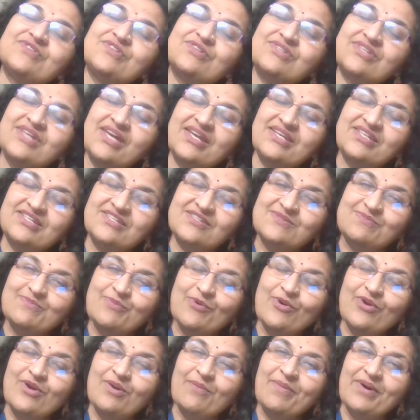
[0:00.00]
society
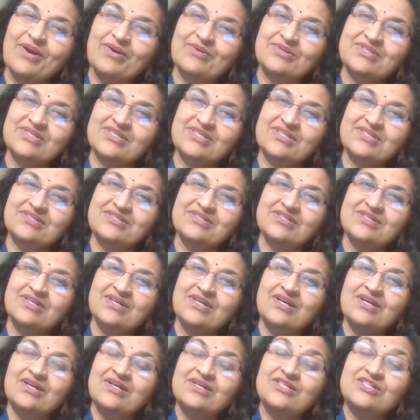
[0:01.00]
spoke about it,
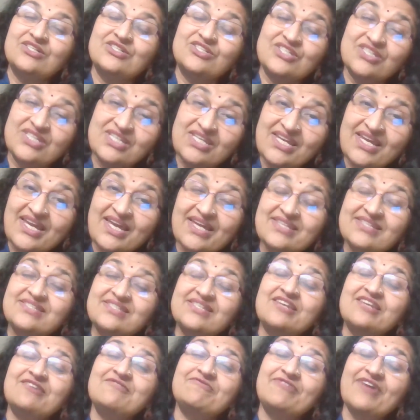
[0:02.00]
she has
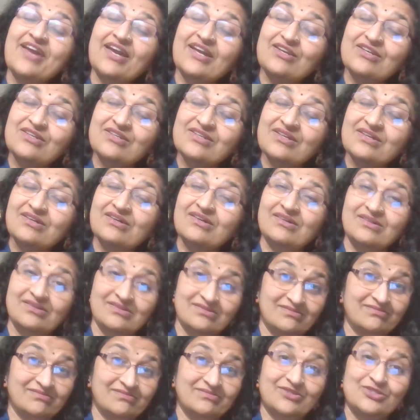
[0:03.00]
in fact,
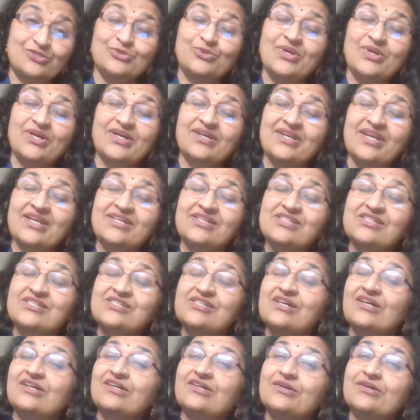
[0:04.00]
to her
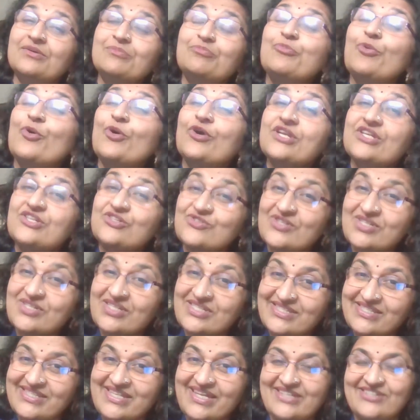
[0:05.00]
credit,
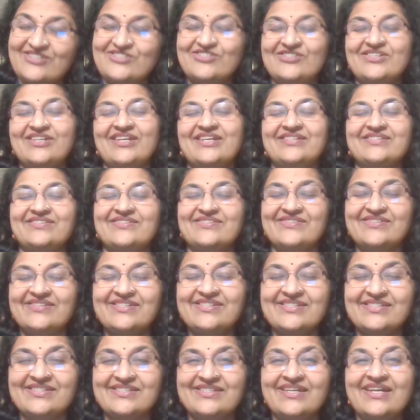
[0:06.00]
poetries that she has
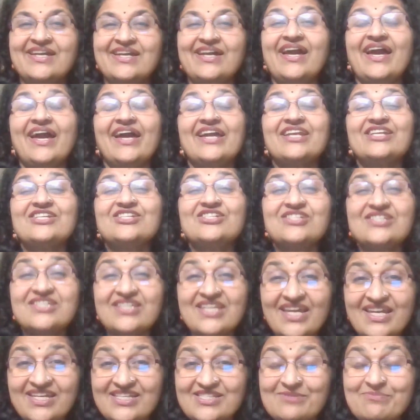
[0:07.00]
written, and
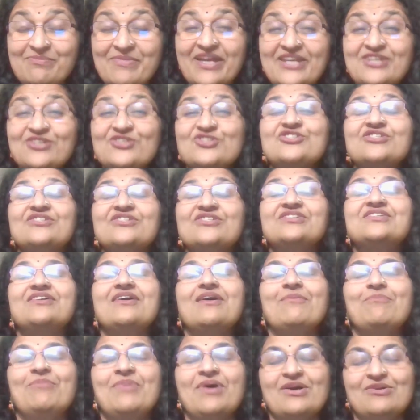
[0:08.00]
she has mentioned
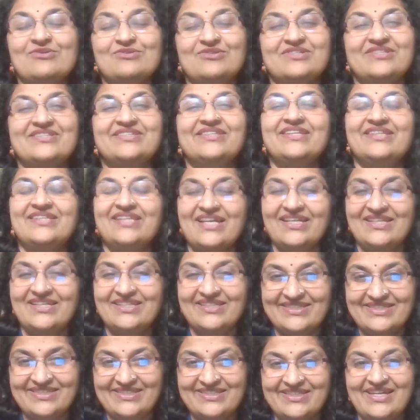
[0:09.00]
about the
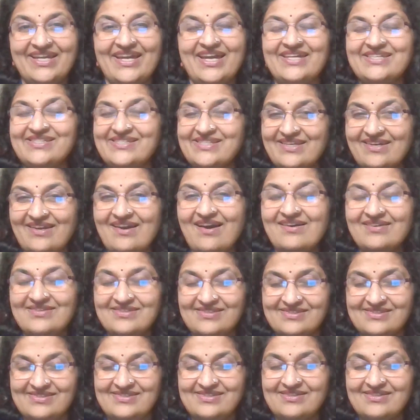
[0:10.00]
Dalit as a
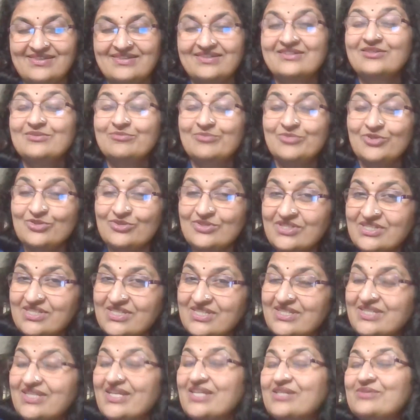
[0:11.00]
caste, a
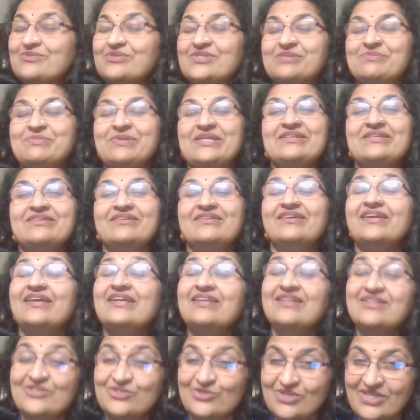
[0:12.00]
community that was being
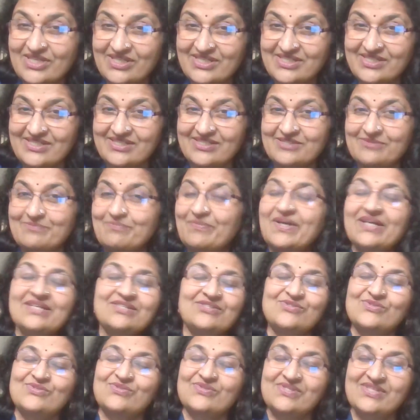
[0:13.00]
ill-treated by
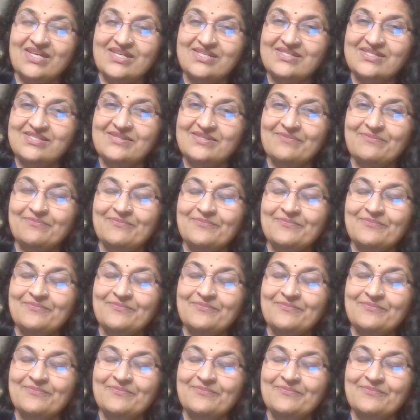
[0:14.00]
society.